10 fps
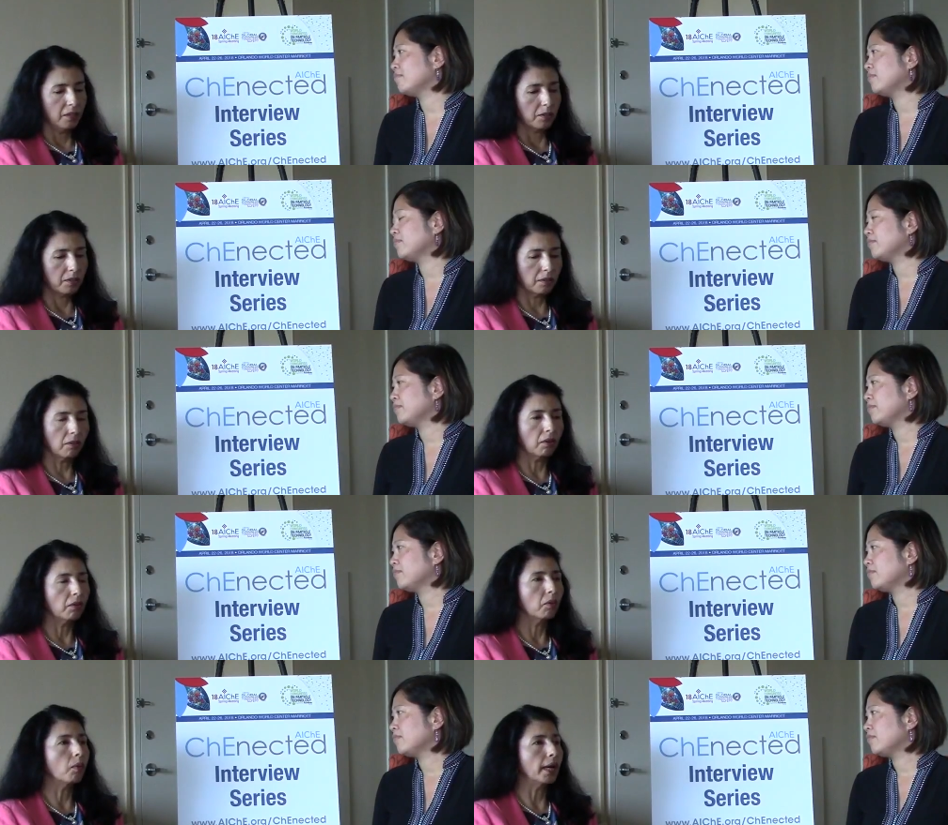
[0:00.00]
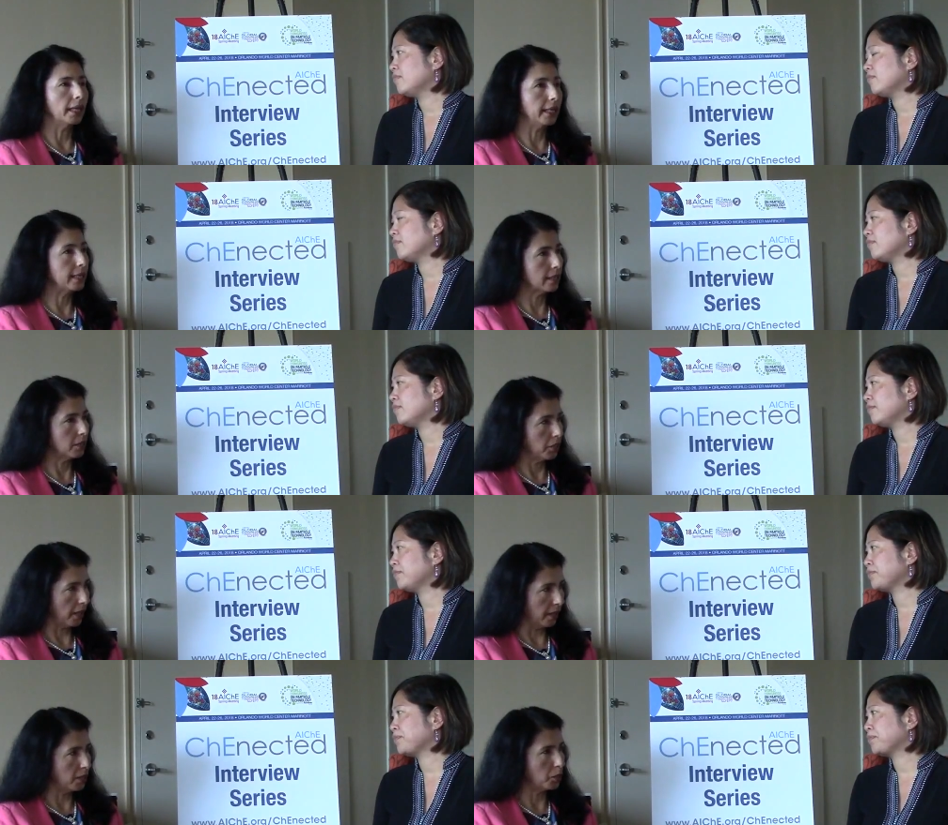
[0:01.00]
Speaker 1: So while it is a
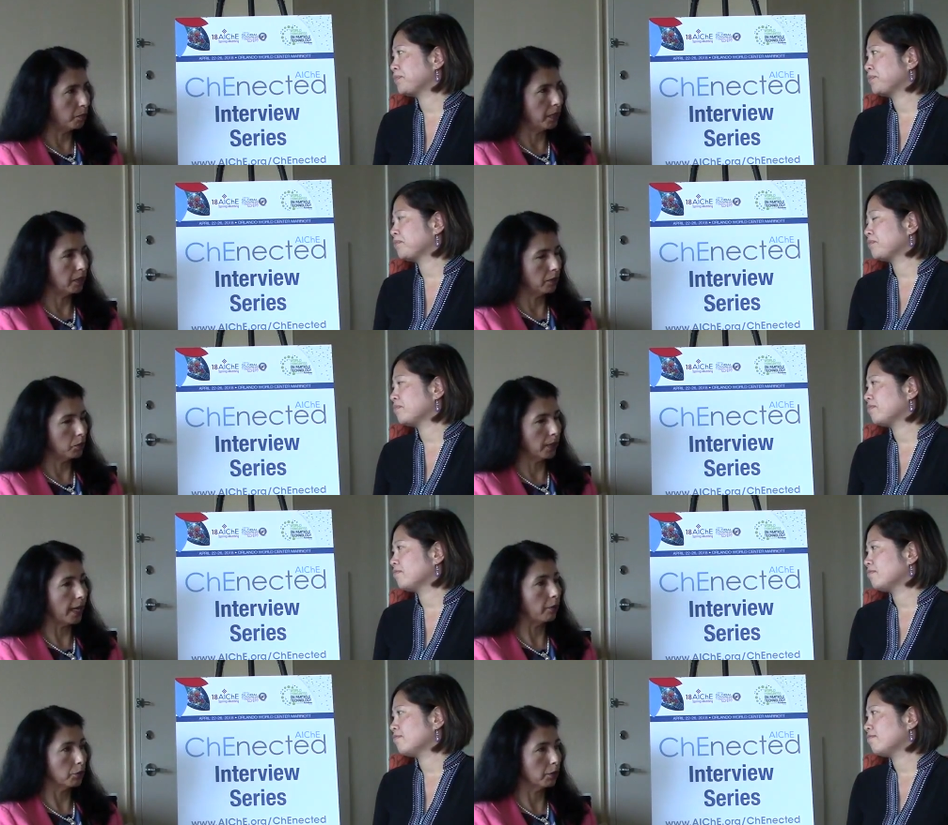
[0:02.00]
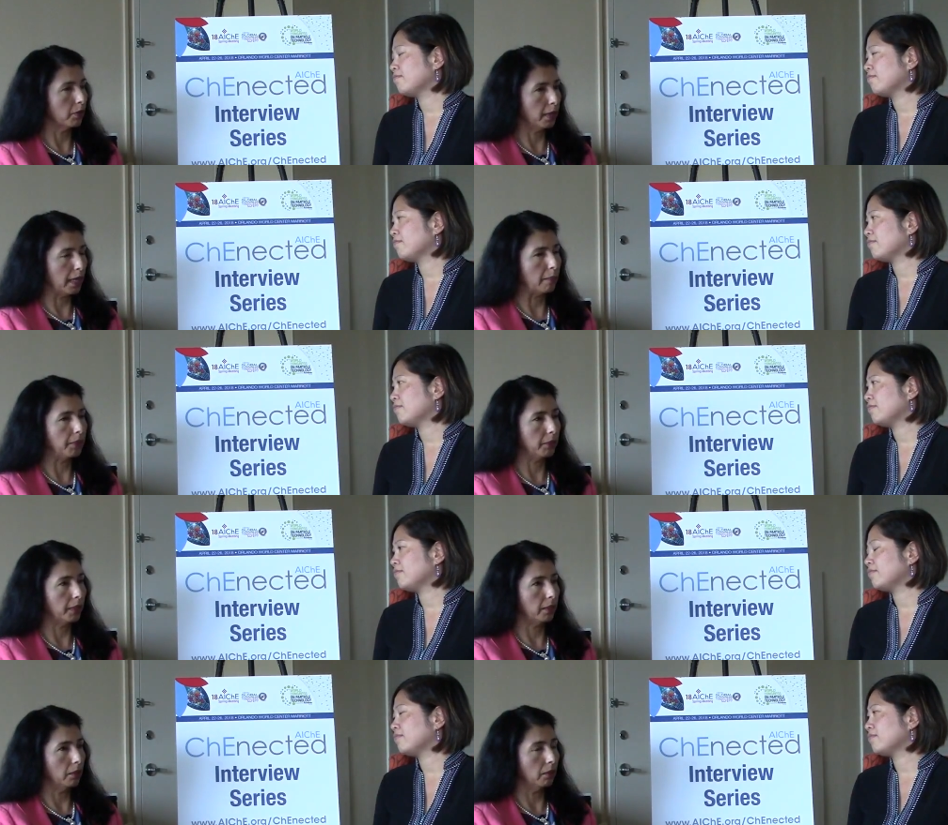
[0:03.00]
challenge, because when I was growing up,
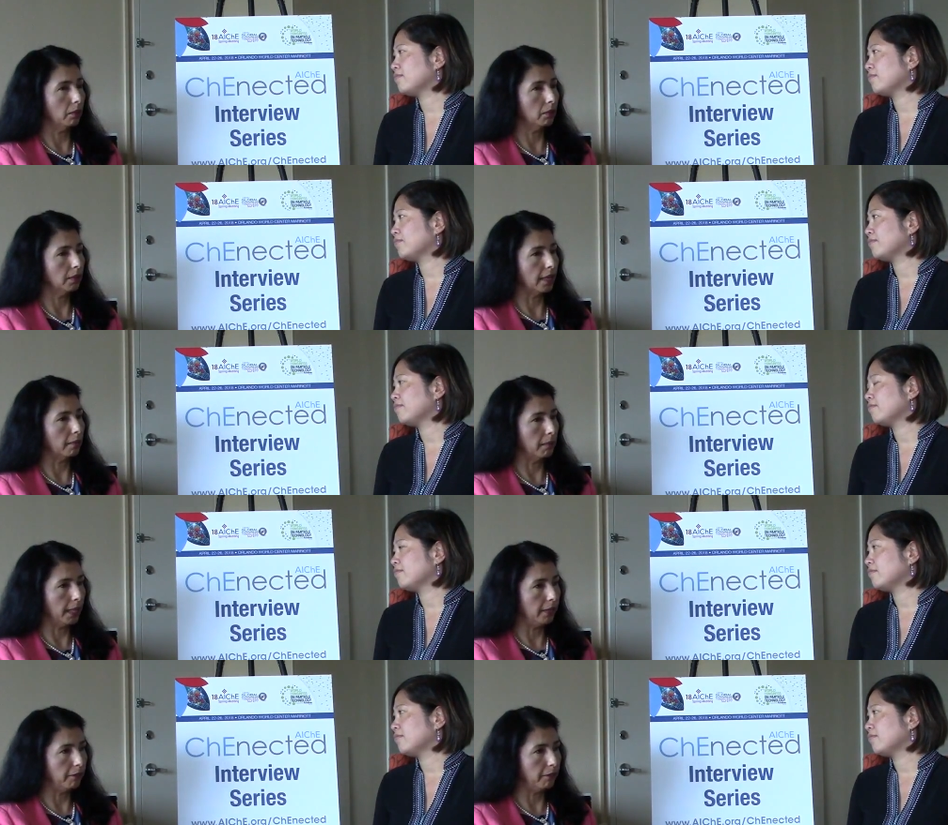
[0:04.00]
there were not that many